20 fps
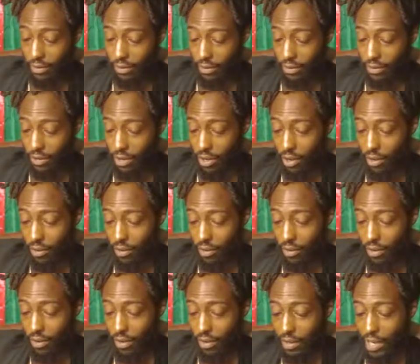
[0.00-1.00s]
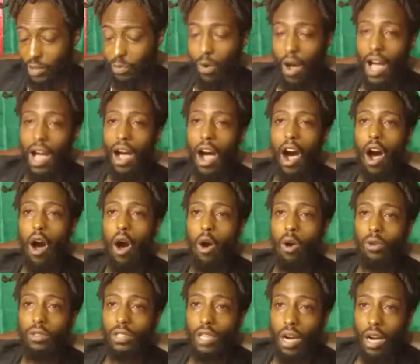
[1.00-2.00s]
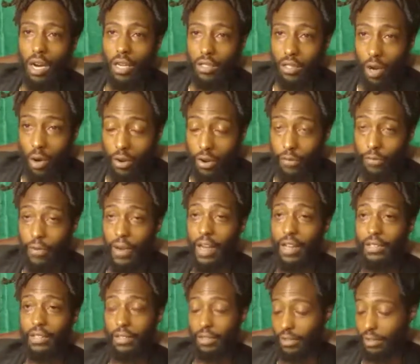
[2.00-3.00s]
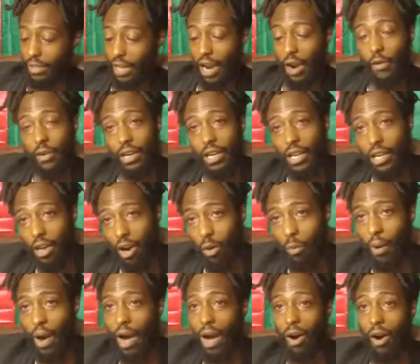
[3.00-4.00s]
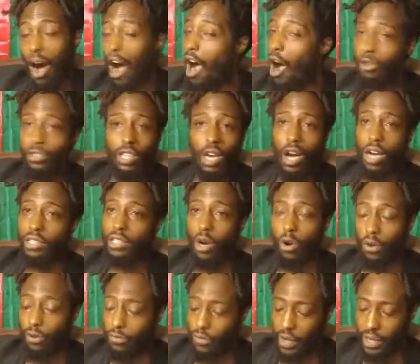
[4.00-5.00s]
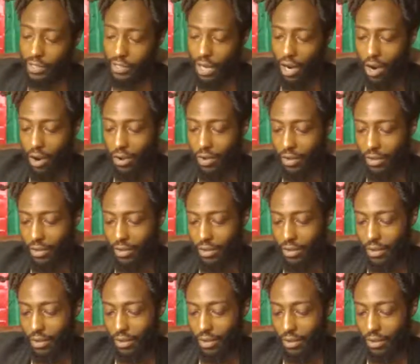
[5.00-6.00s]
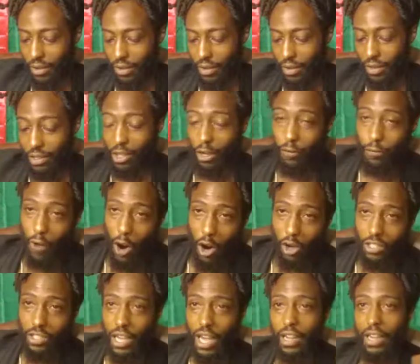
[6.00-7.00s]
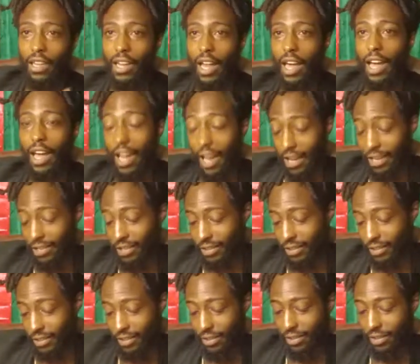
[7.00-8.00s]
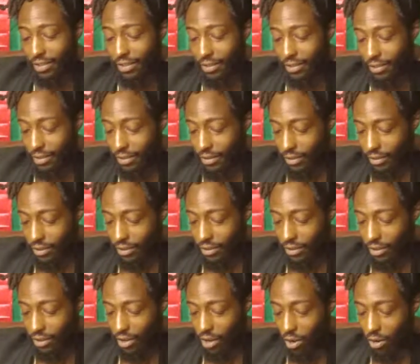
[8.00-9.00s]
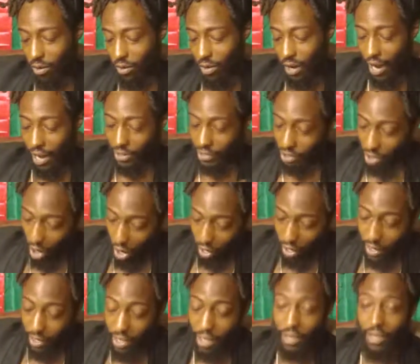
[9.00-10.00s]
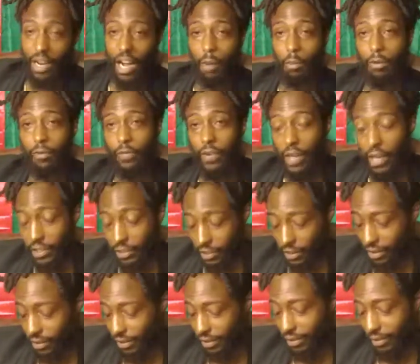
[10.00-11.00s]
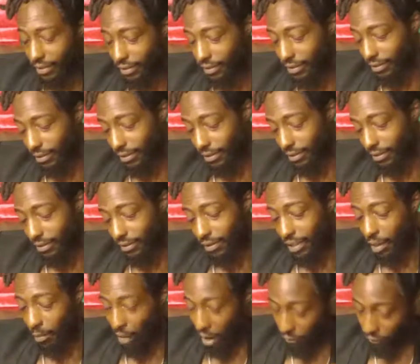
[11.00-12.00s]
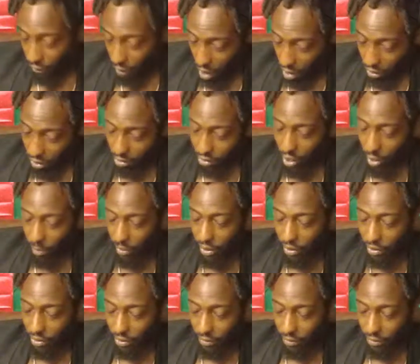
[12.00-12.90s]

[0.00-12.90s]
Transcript: You know. That's why all tongues gonna confess. Every knee gonna bow. All tongues gonna confess, y'all. The first and the last. You know. I started it. I'm gonna finish it. In my Father's image.